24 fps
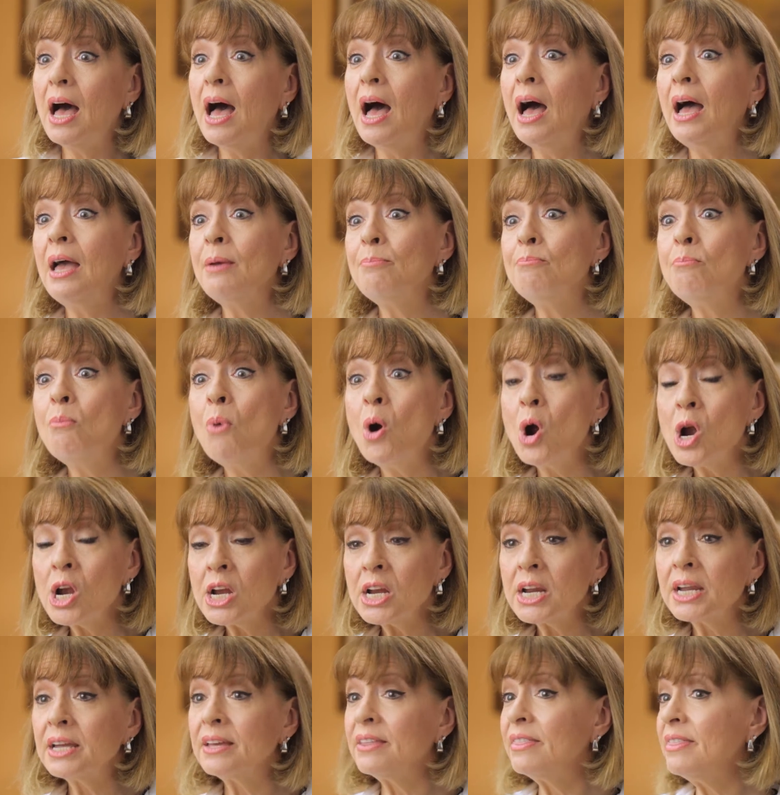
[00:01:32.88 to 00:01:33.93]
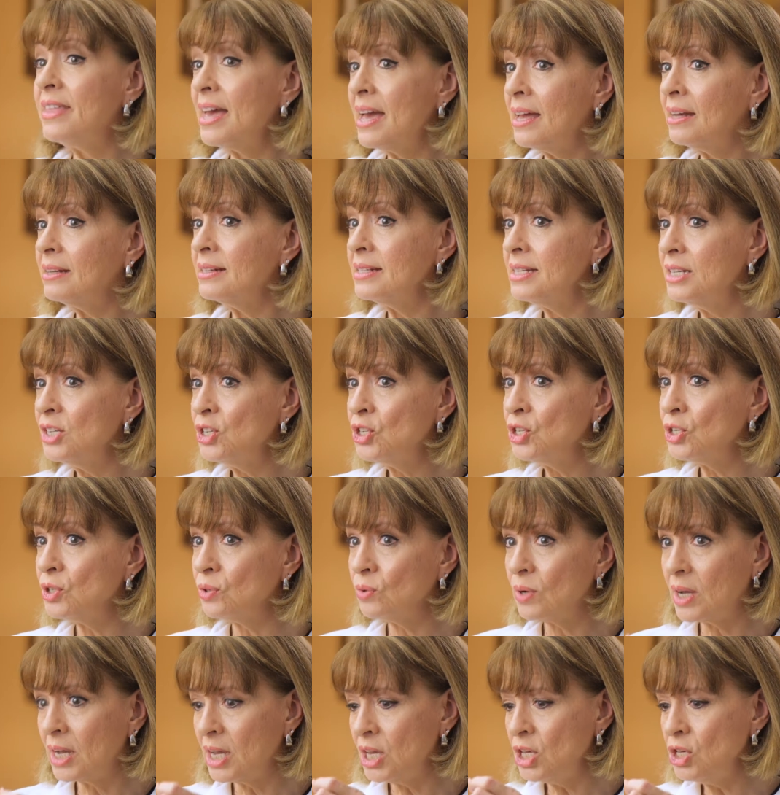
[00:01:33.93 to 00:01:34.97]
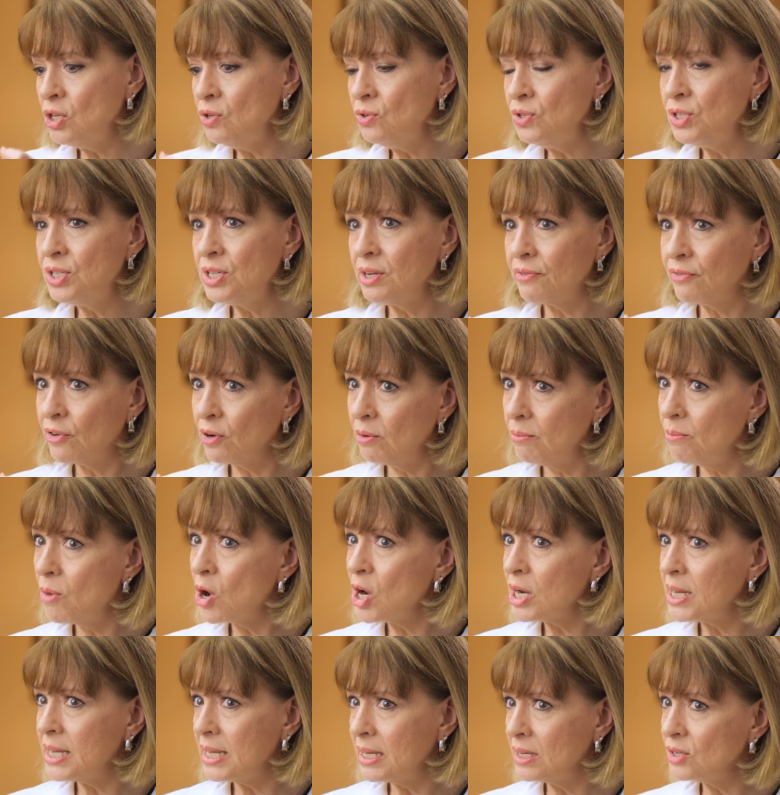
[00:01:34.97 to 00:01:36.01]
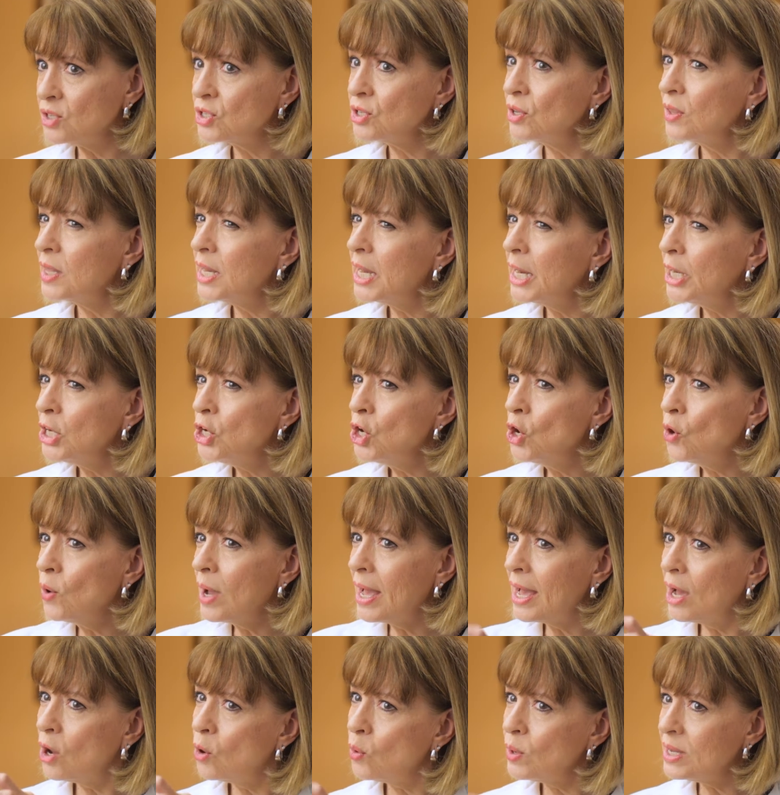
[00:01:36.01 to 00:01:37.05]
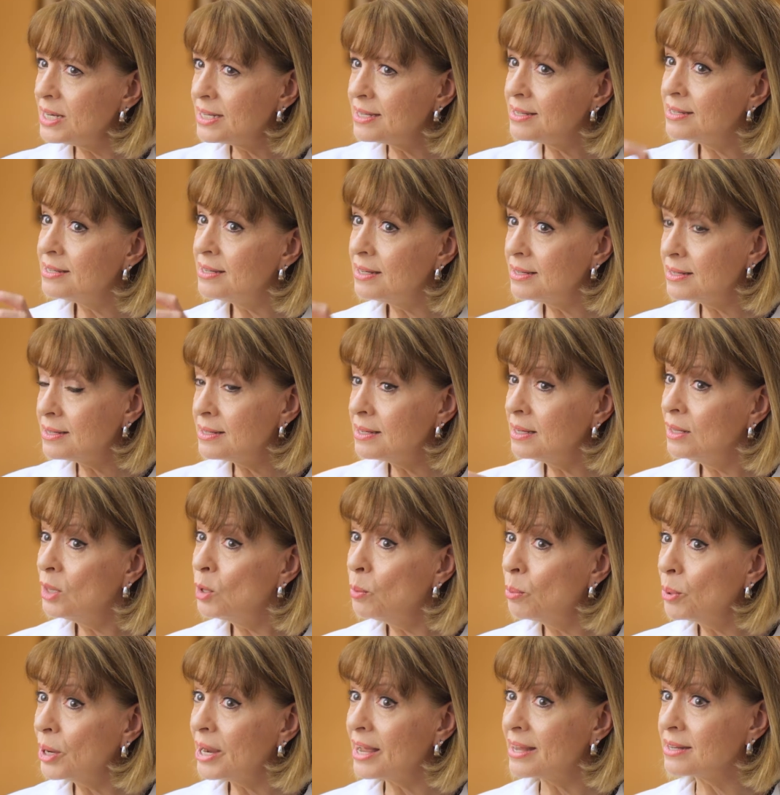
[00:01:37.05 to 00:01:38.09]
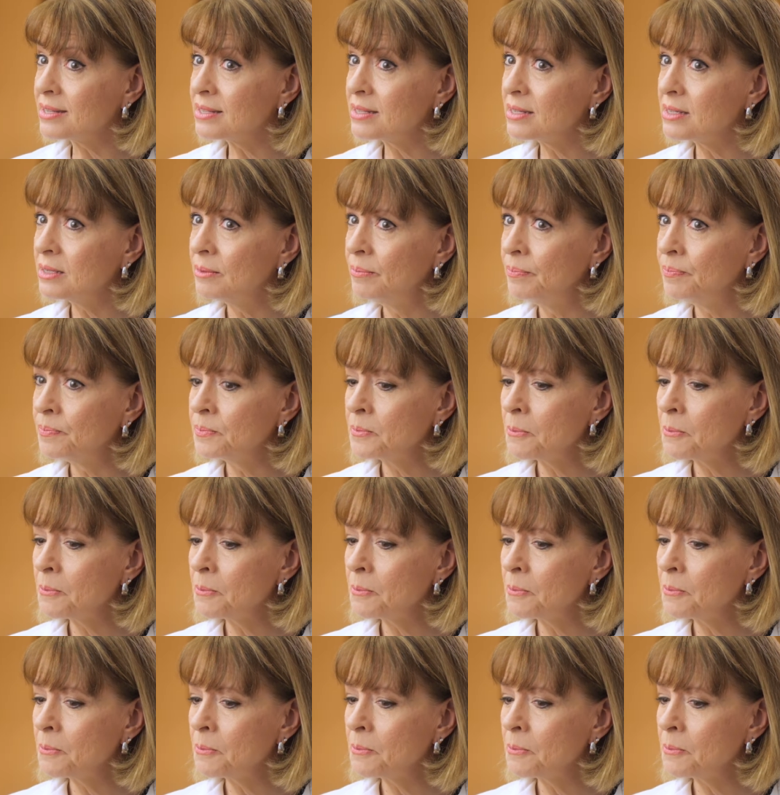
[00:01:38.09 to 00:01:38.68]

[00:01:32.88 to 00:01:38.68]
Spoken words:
I mark that tissue. I use different markings so that I know how it sits in the breast.